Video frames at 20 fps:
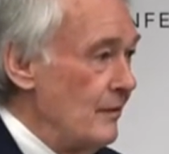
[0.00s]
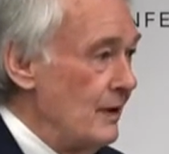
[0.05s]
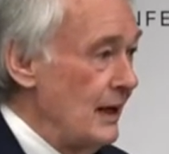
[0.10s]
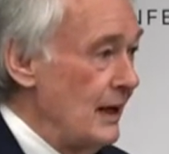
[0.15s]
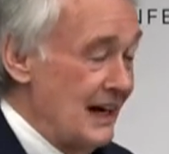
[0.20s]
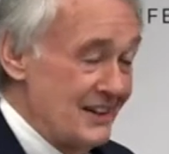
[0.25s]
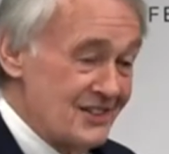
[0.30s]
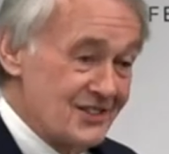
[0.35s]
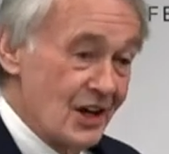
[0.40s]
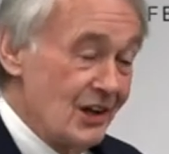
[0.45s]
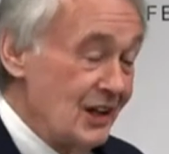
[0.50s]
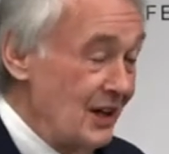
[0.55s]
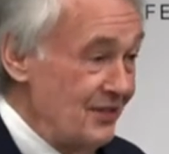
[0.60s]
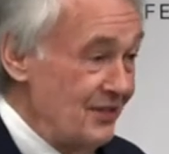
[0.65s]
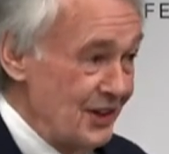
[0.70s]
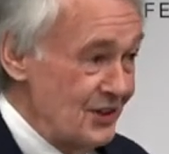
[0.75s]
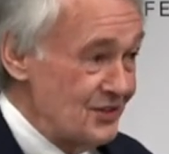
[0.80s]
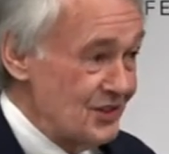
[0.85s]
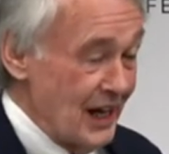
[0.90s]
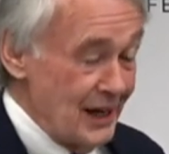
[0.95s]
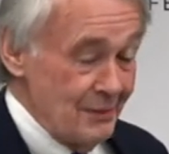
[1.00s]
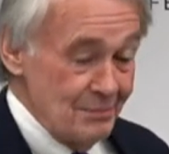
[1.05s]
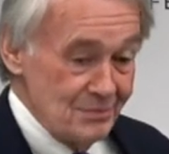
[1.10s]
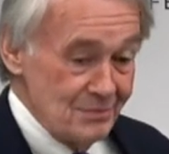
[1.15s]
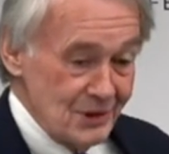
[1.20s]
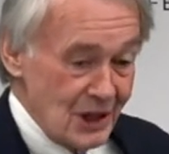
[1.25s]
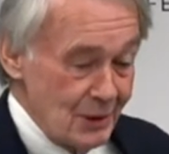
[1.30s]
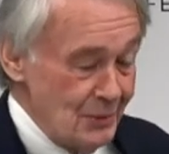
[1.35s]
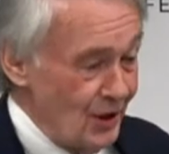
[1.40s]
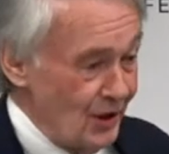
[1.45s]
and I still live in the same
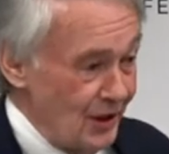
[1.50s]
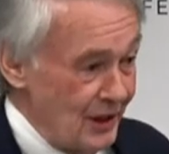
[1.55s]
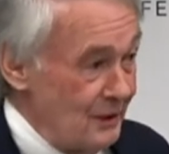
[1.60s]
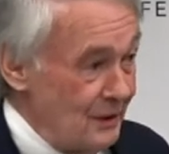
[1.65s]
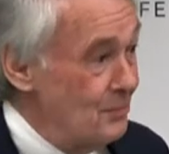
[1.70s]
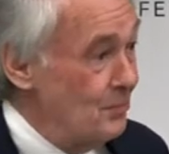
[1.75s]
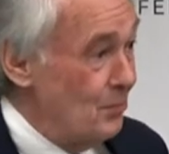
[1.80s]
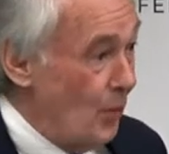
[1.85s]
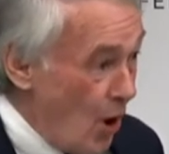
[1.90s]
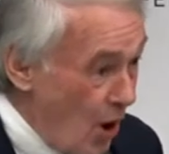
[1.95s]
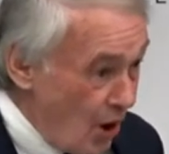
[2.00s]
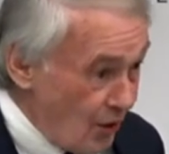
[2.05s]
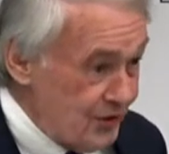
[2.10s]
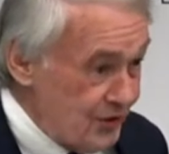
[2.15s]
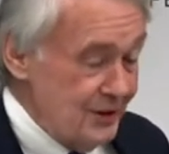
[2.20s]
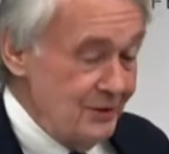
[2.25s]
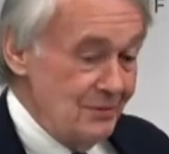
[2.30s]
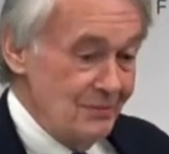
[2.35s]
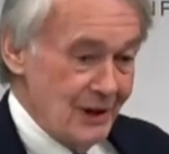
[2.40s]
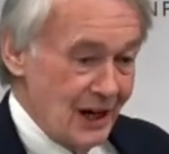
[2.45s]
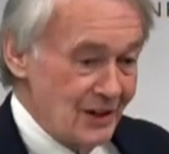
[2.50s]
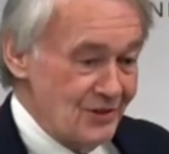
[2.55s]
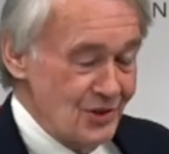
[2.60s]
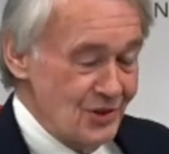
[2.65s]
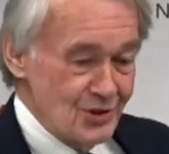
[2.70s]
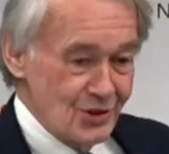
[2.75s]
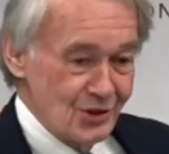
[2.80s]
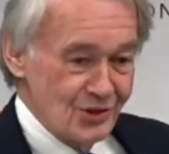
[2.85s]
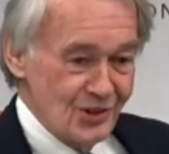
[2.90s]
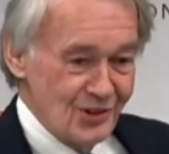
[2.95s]
community, Malden,
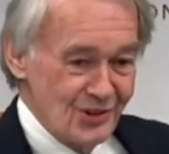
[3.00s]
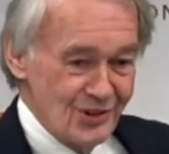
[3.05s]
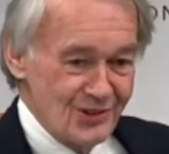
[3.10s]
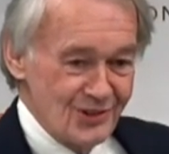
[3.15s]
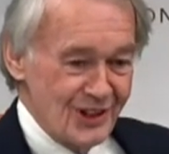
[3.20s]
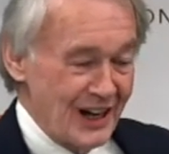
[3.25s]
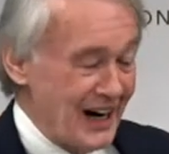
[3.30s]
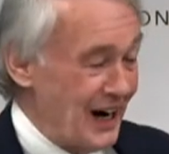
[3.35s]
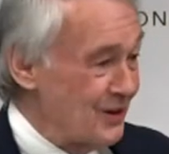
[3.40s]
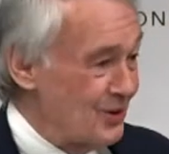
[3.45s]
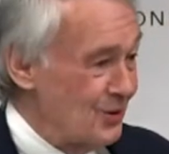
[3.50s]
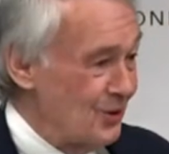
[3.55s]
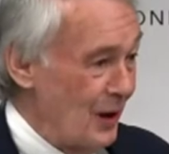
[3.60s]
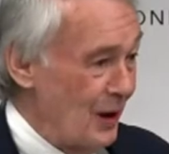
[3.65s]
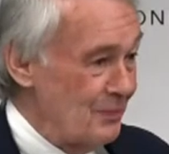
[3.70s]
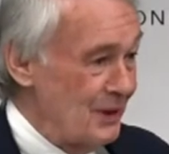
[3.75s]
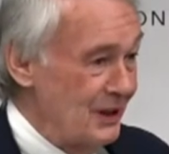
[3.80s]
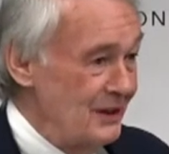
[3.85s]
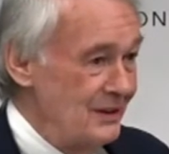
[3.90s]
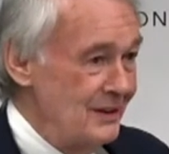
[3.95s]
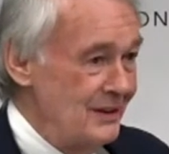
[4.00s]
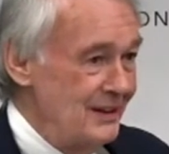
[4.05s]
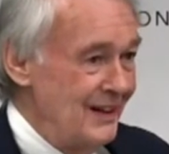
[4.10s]
Massachusetts, that I grew up in.